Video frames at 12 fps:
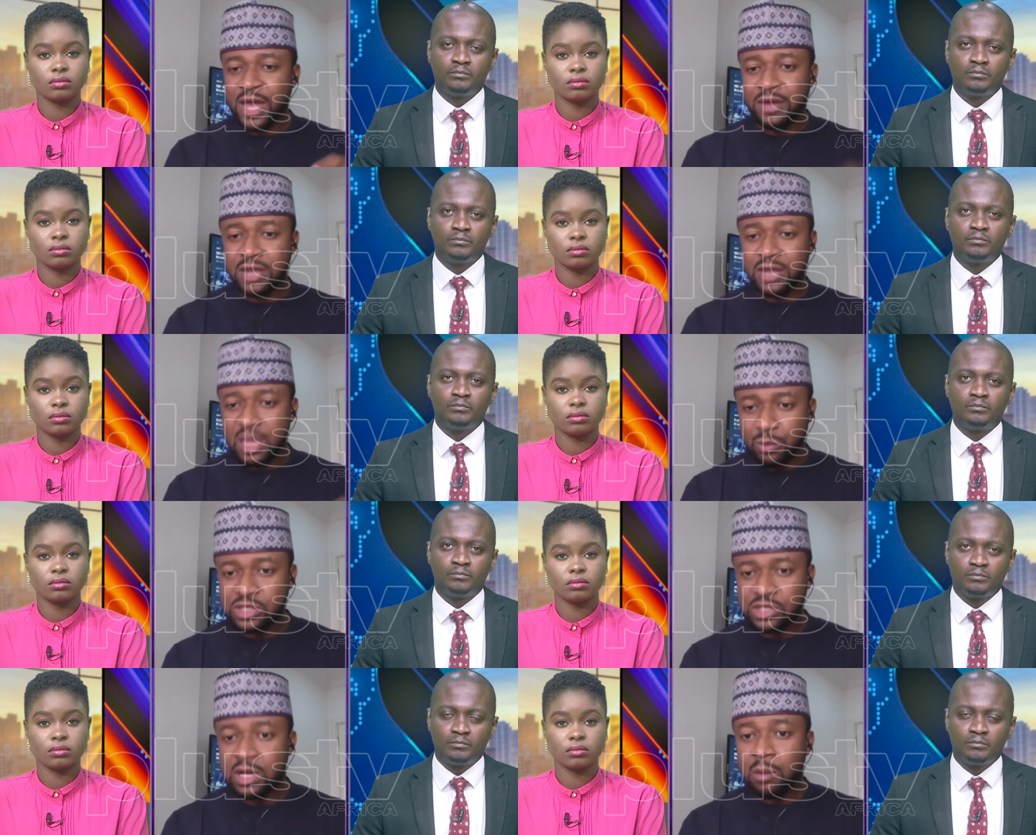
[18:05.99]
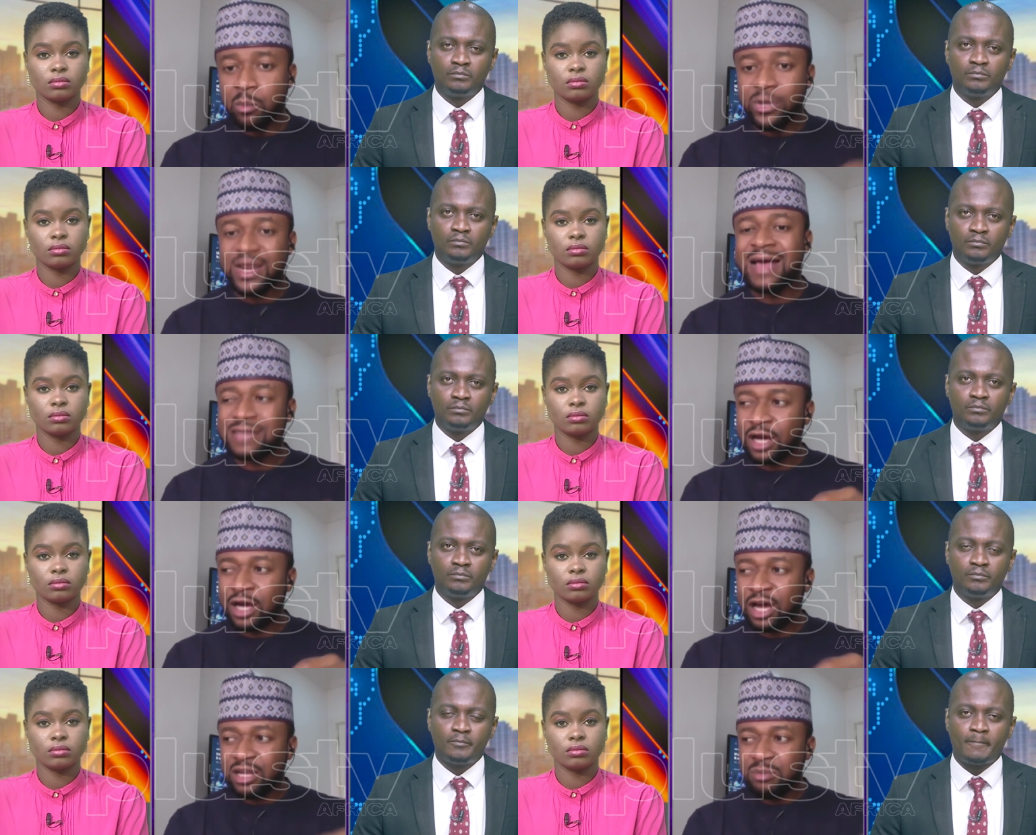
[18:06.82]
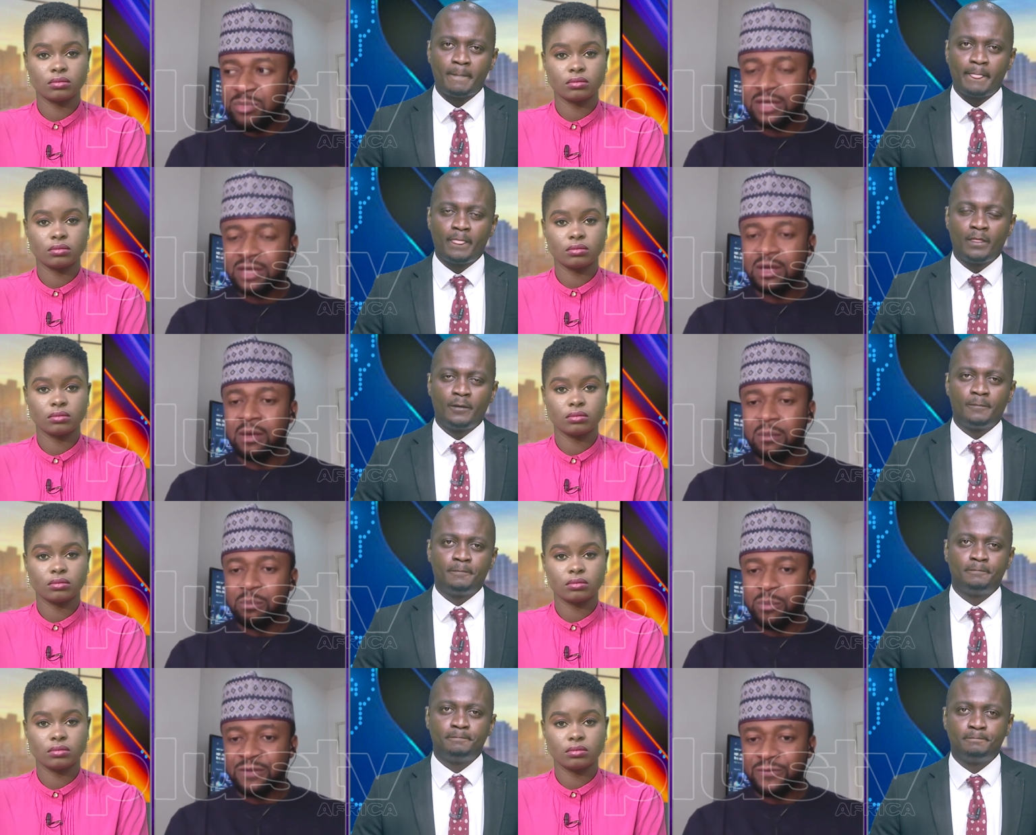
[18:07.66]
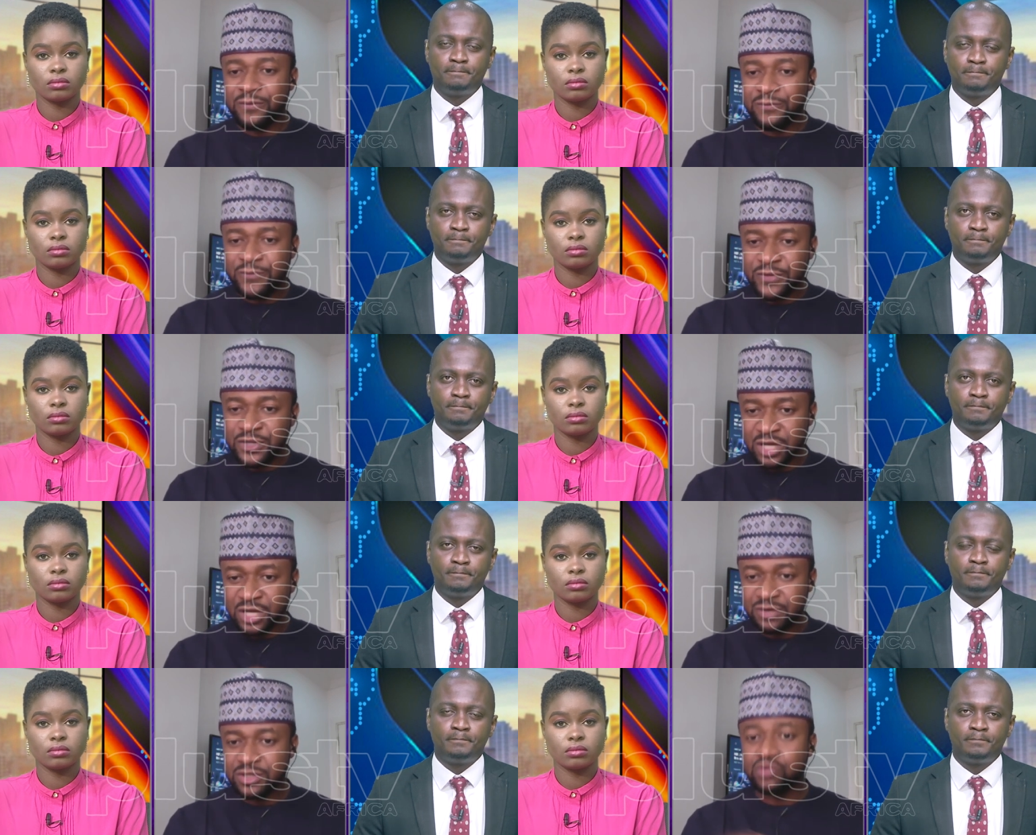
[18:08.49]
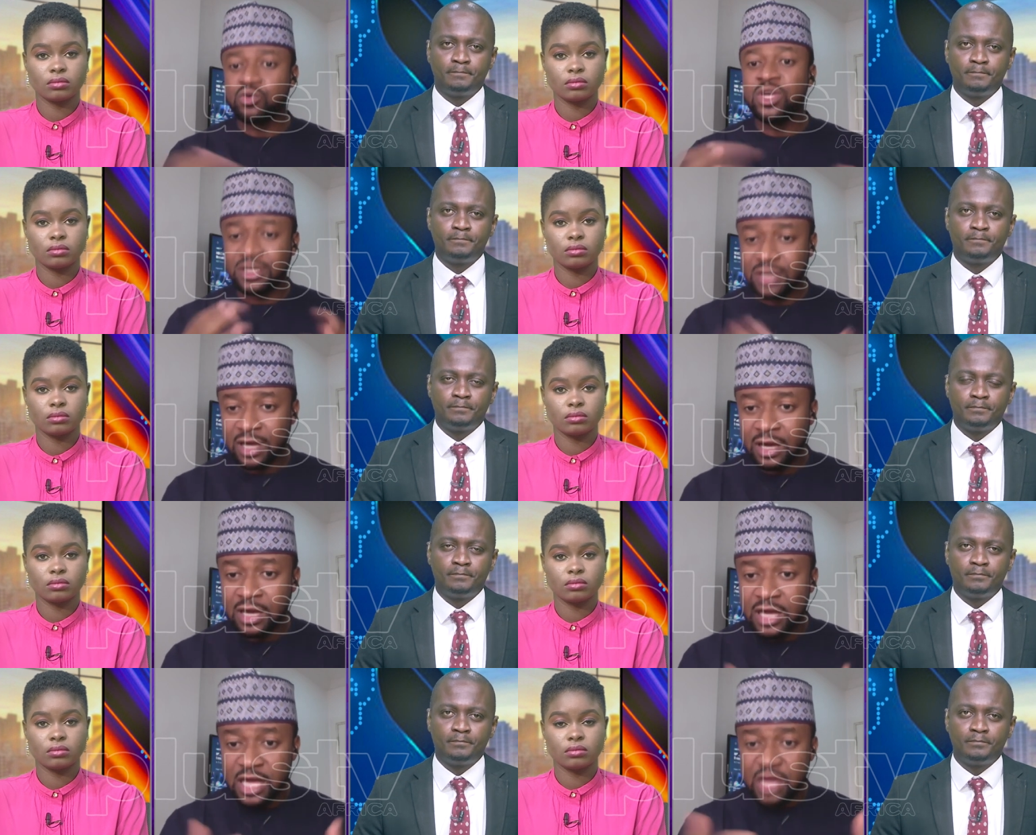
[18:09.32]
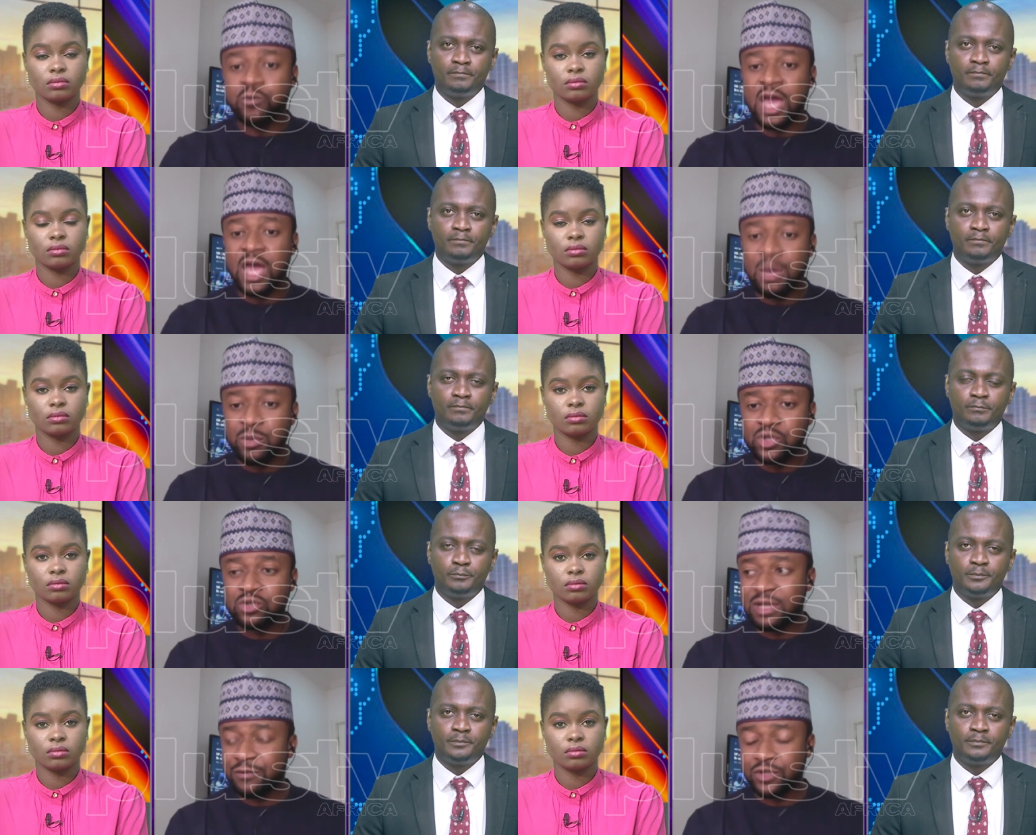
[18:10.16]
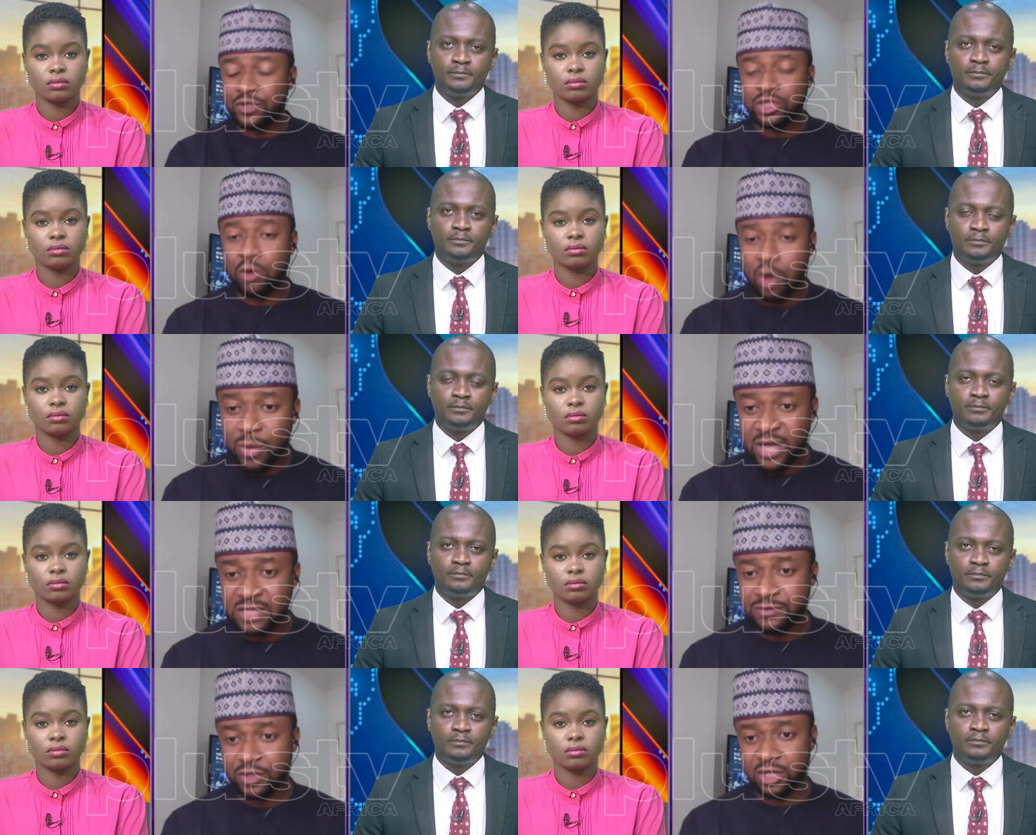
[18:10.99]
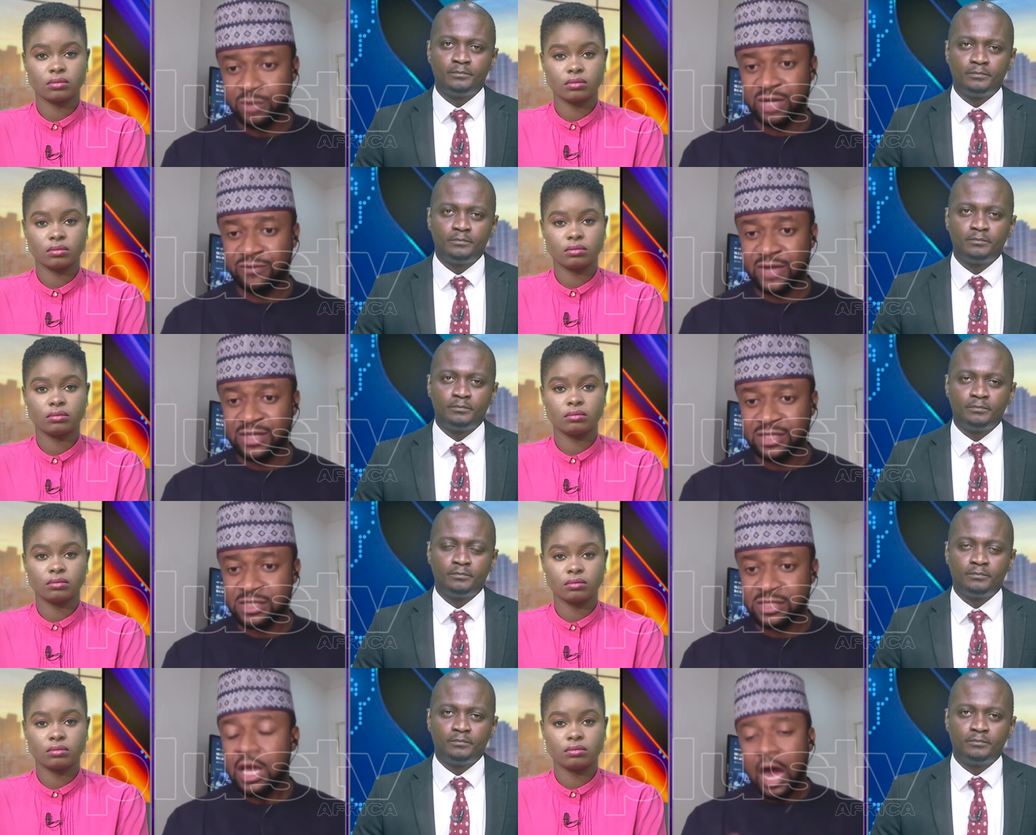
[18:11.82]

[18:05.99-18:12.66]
Speaker 1: but as economic beneficiaries to each other if we're able to leverage on our comparative economic advantages. And our